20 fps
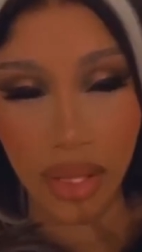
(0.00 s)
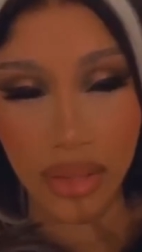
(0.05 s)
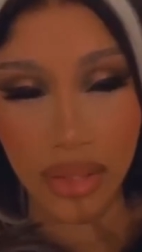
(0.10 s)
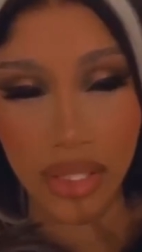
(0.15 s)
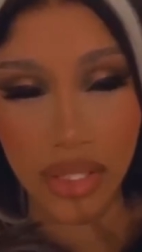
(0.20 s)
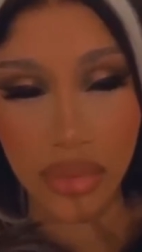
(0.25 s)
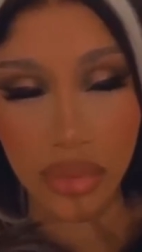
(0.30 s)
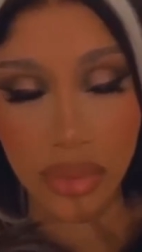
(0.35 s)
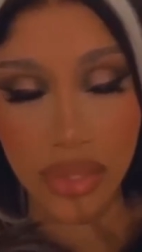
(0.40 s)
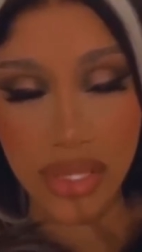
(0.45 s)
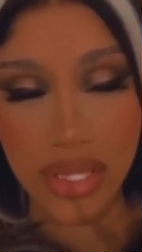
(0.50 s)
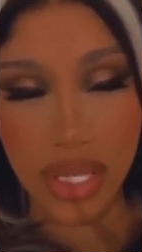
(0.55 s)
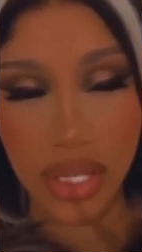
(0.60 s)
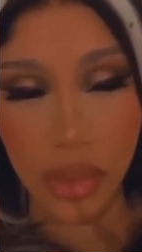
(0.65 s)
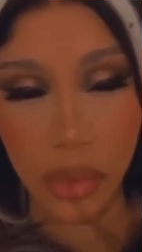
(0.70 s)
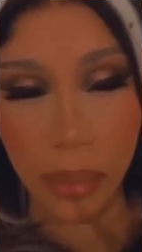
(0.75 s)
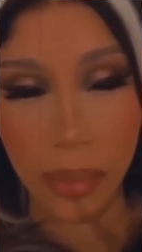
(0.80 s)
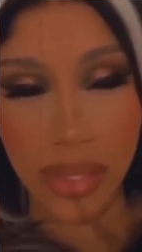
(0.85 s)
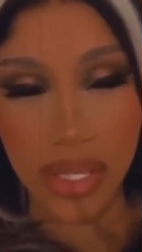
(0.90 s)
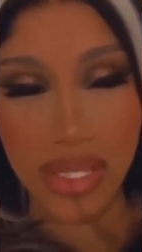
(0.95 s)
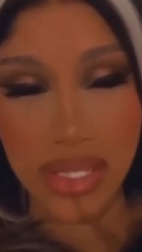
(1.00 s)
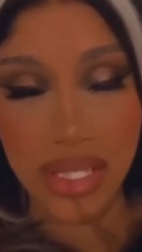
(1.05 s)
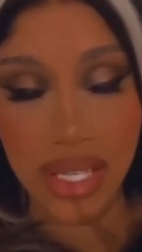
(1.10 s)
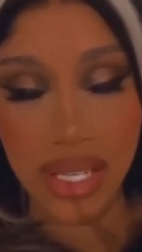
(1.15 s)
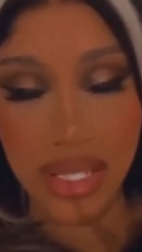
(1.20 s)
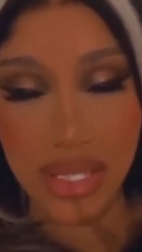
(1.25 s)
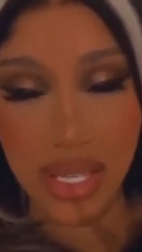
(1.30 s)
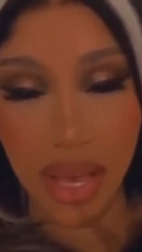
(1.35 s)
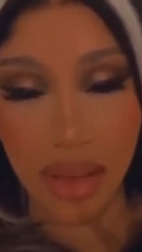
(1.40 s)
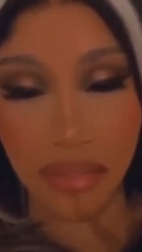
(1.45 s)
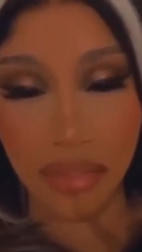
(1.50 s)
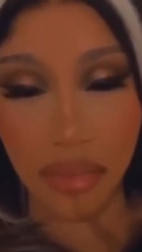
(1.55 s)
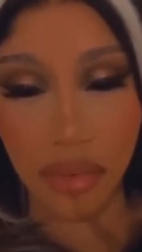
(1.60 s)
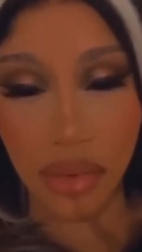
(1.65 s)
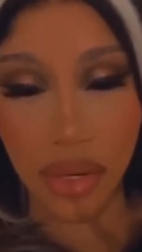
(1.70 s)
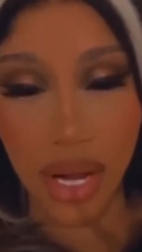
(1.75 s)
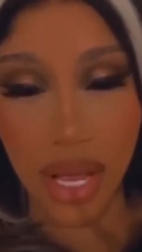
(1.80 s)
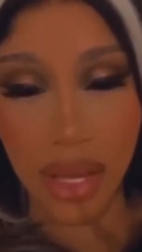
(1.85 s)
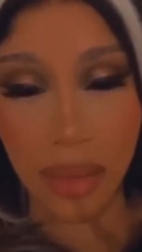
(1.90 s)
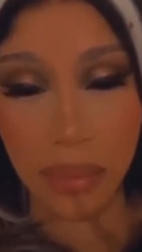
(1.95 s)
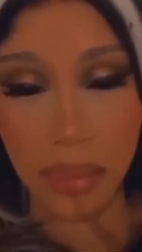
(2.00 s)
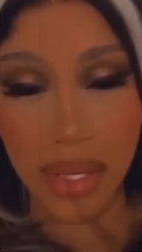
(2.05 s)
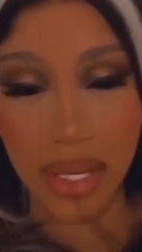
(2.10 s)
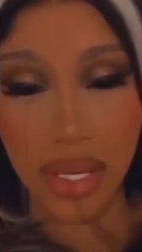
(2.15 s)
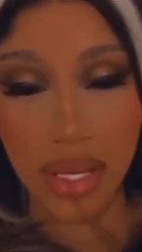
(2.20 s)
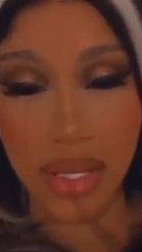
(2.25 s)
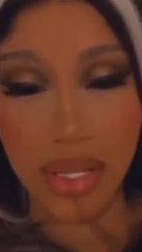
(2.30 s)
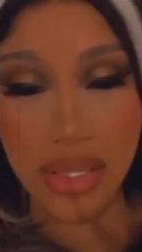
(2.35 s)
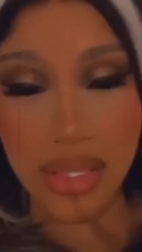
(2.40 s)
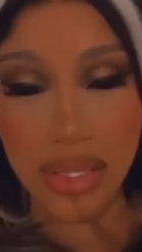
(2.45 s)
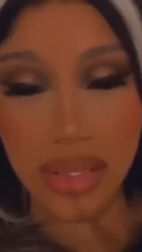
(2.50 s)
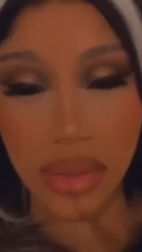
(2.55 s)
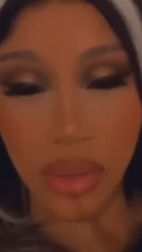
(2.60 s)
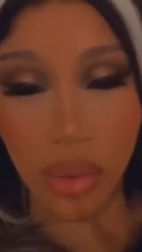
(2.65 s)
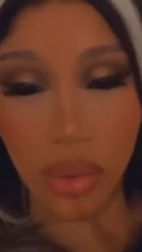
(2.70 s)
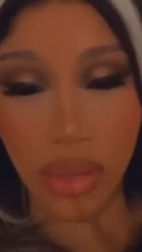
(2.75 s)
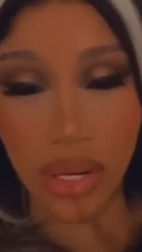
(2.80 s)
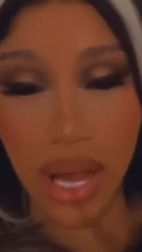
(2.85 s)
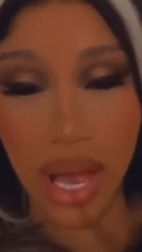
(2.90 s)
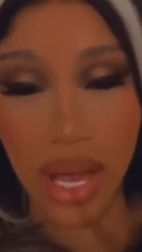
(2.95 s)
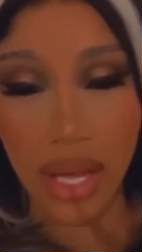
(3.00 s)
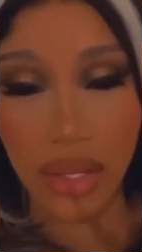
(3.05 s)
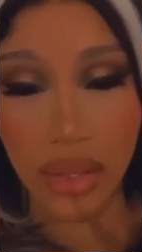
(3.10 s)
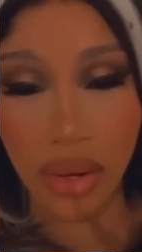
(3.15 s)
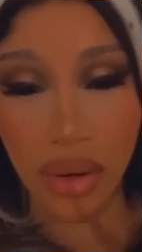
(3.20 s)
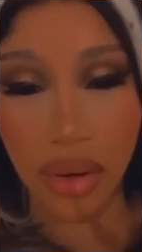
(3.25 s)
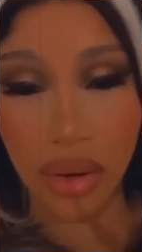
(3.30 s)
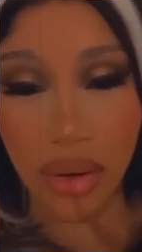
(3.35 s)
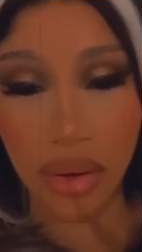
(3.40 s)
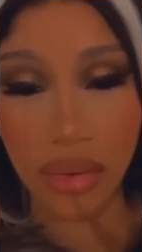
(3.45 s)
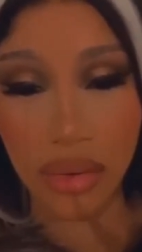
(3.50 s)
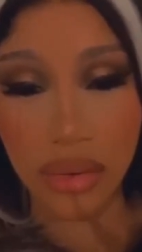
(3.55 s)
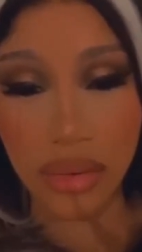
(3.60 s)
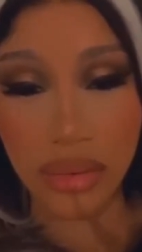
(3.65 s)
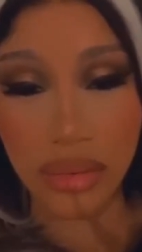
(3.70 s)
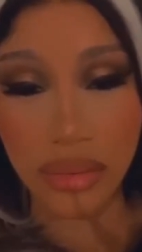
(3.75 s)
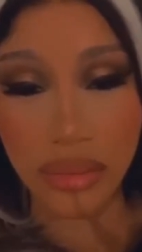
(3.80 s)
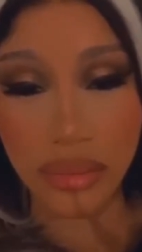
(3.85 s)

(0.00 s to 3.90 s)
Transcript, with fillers: And this one is a little bit intense. I feel like because no lie, y'all.